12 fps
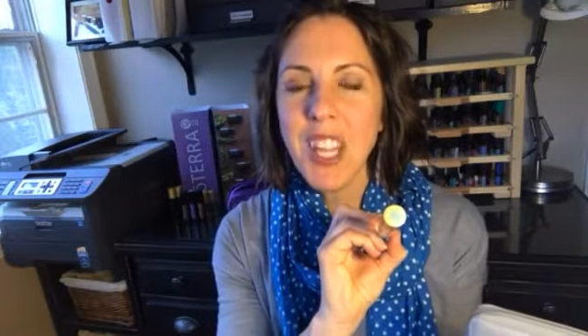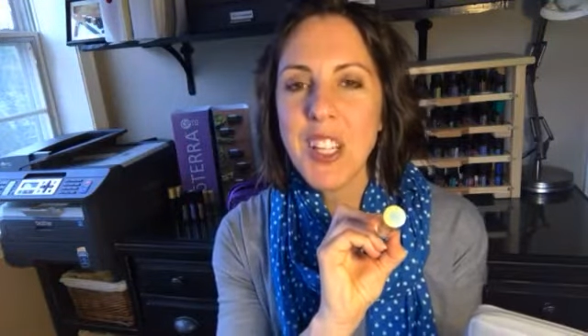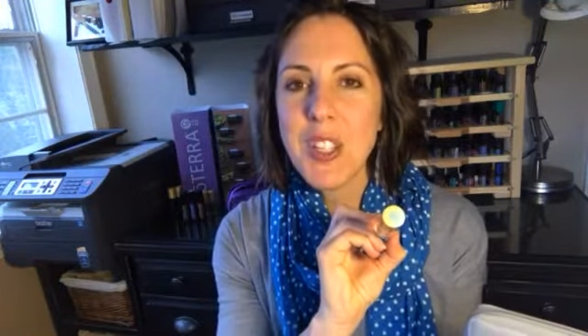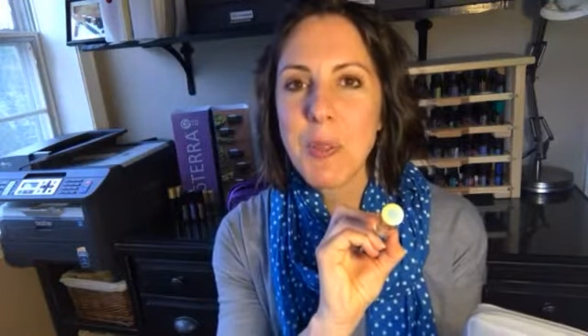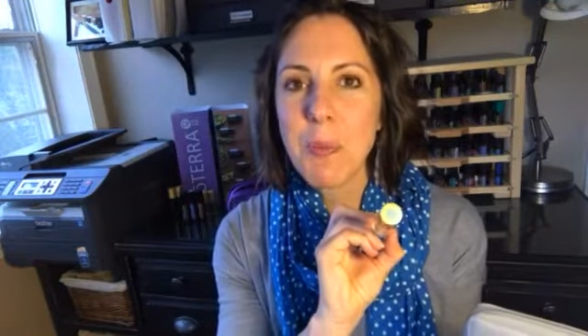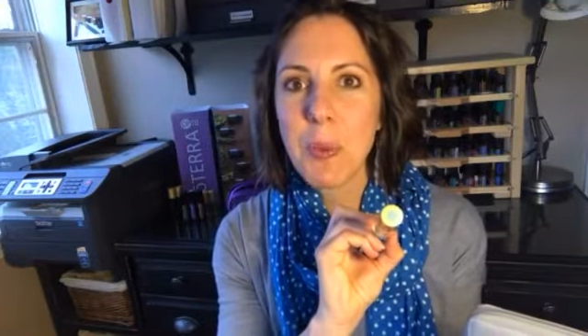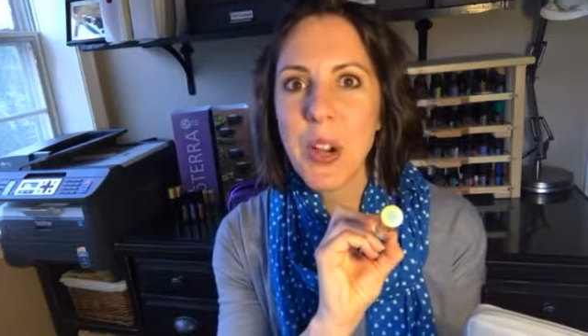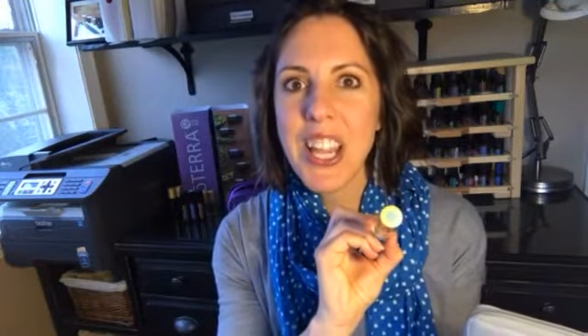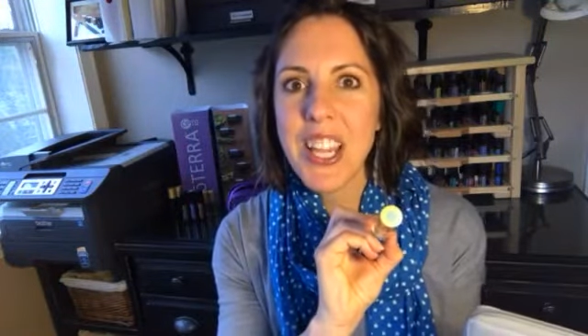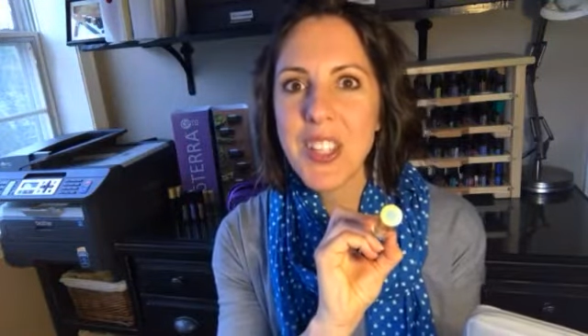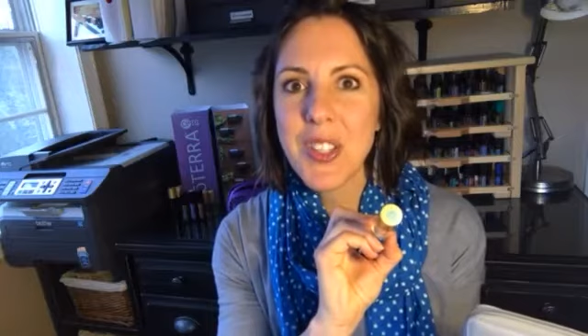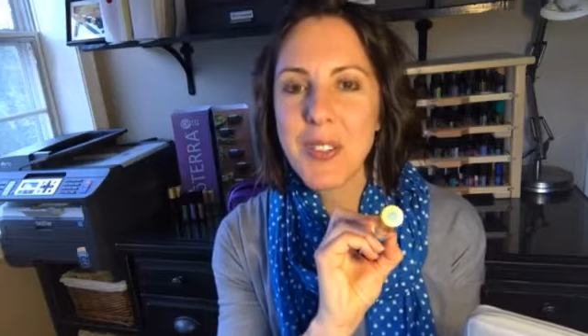
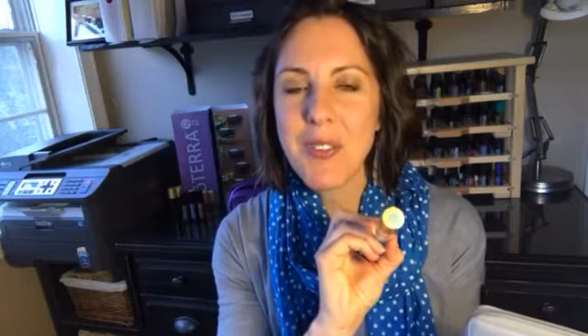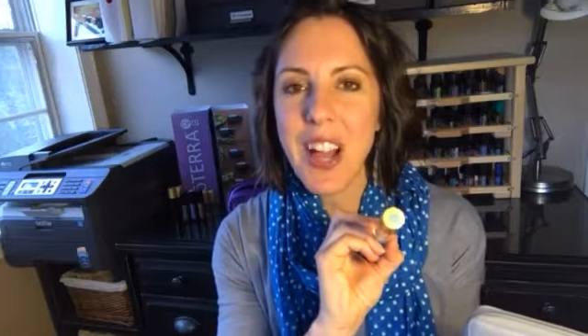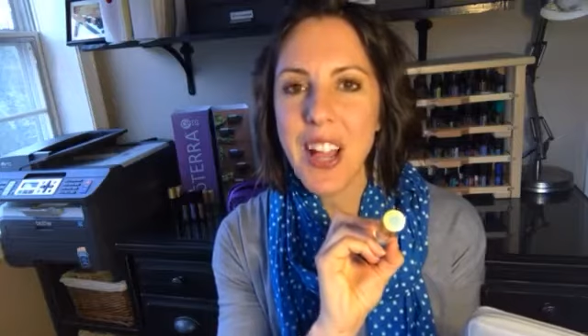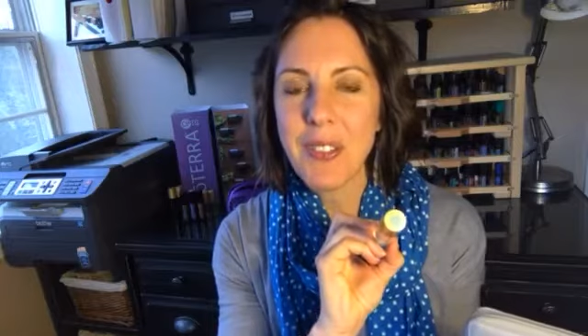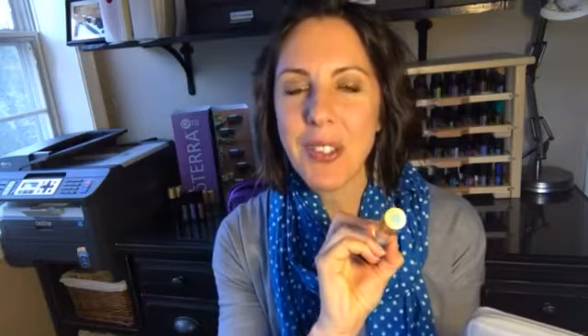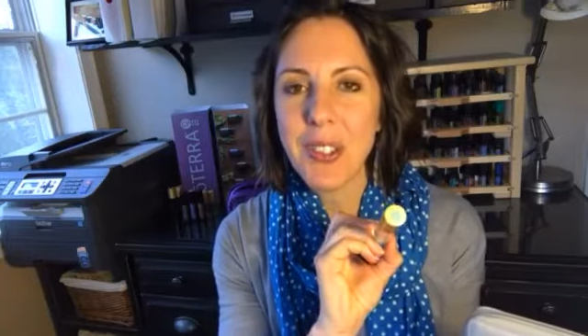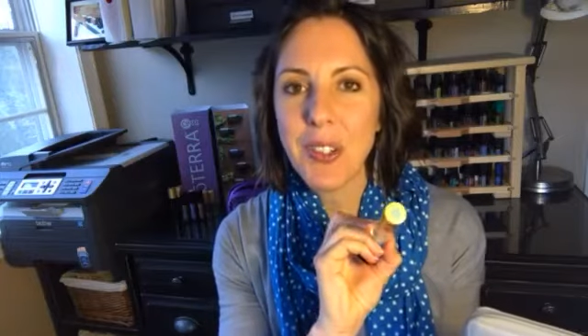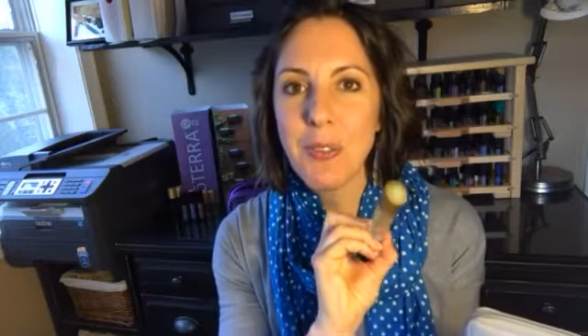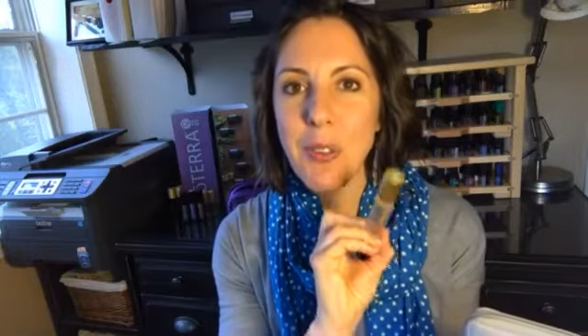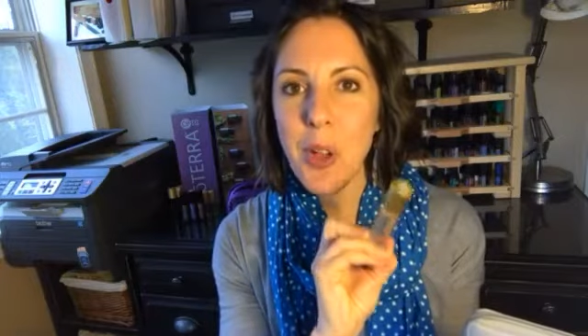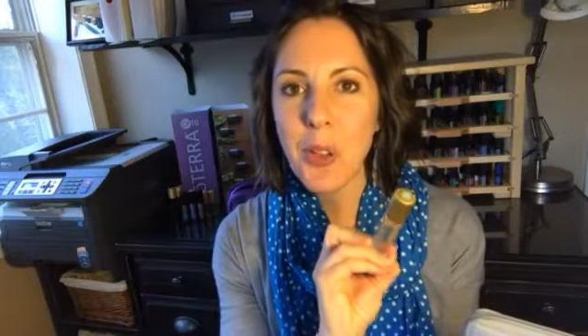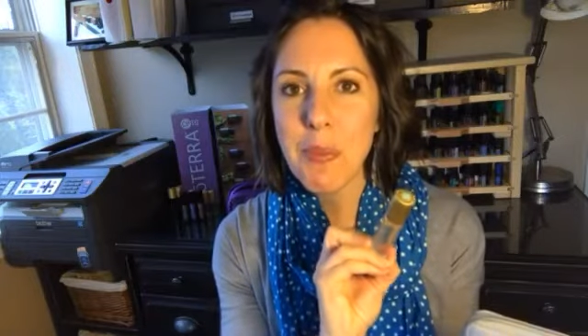Spring Survival
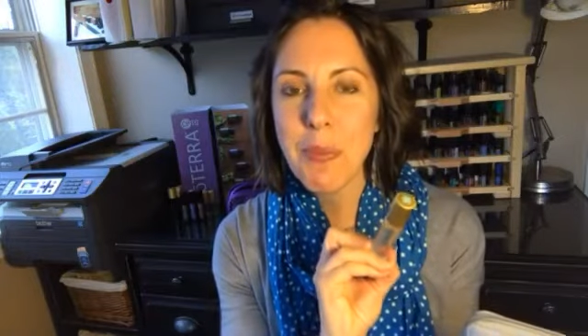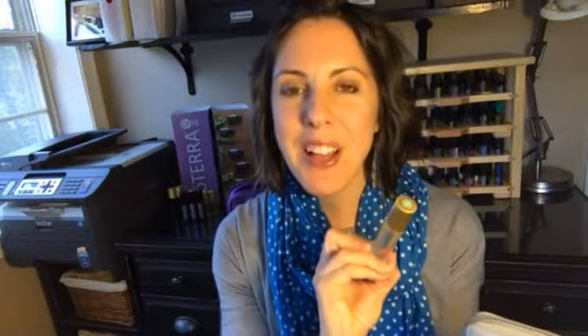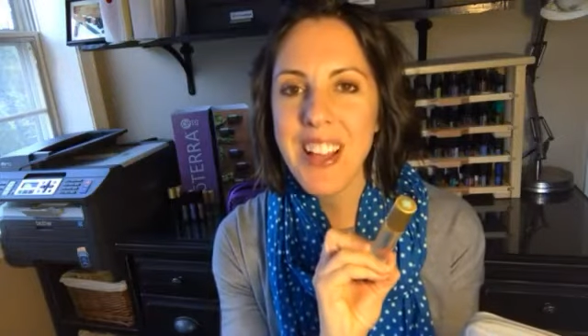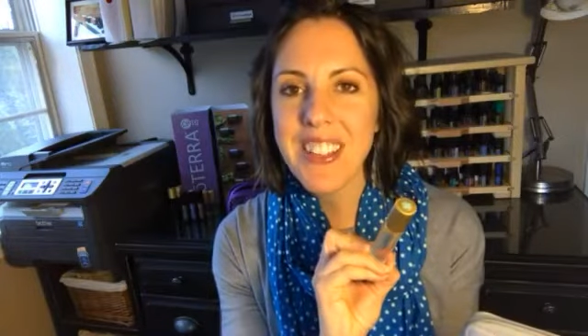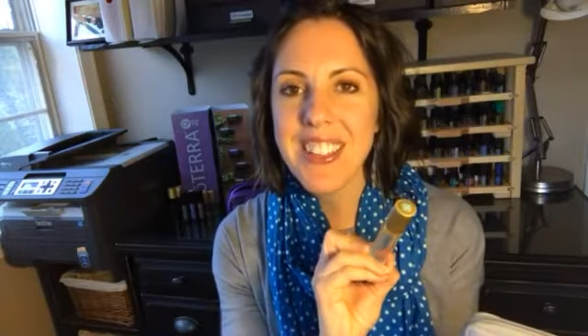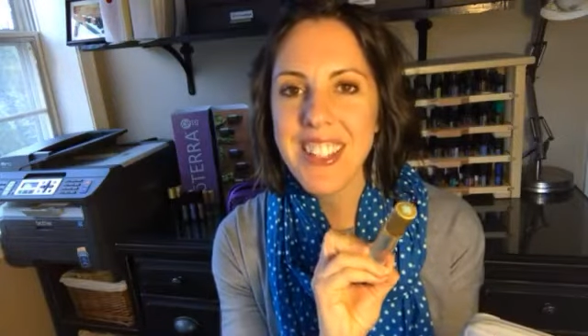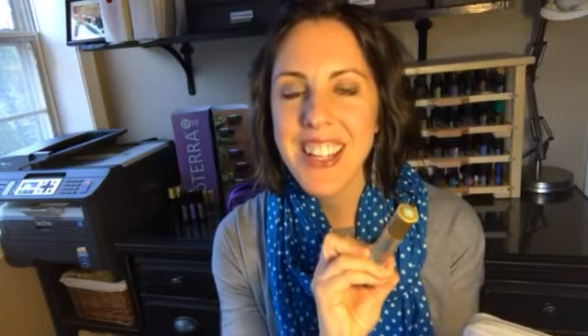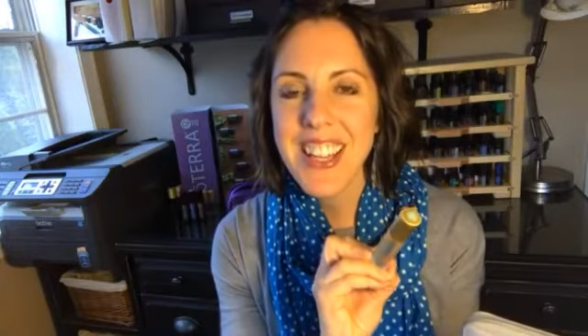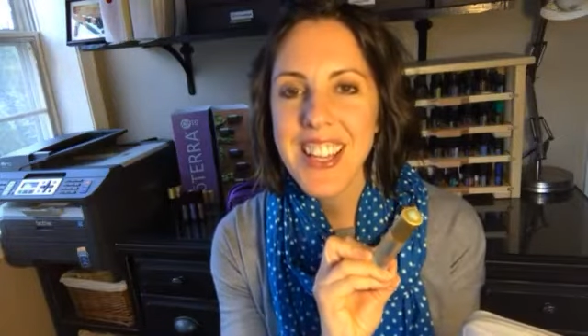Roller Blend.